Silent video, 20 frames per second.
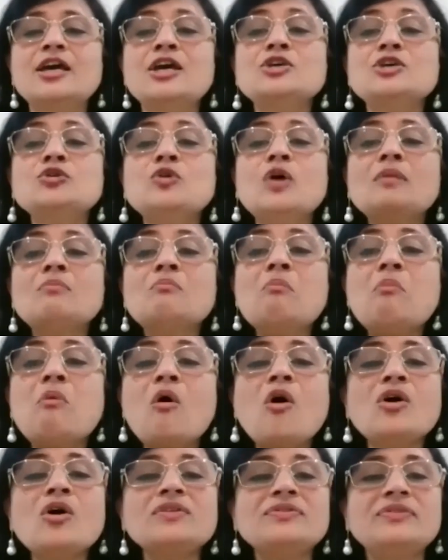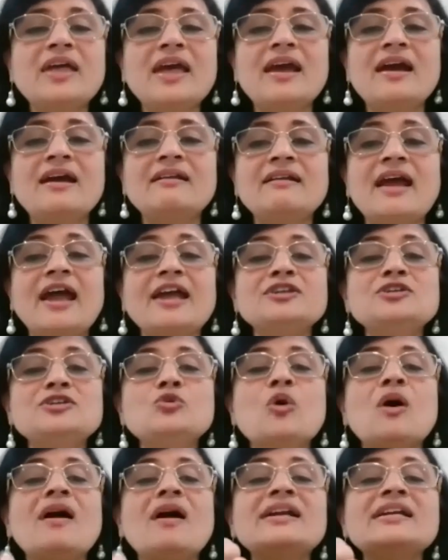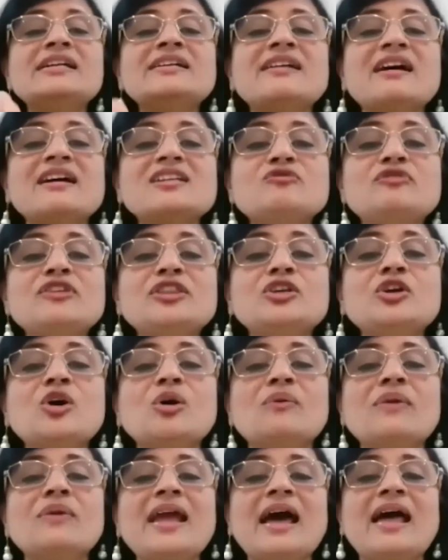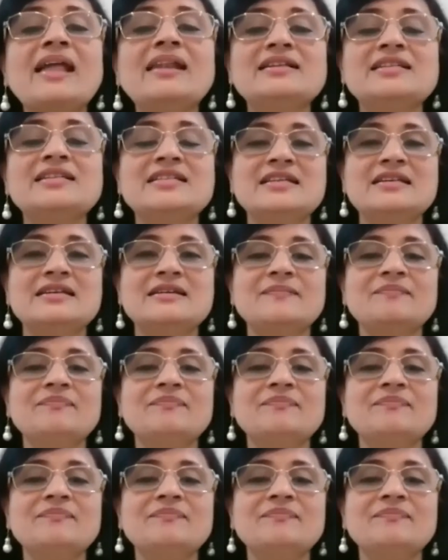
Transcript: You are more there and you are in touch with your reality.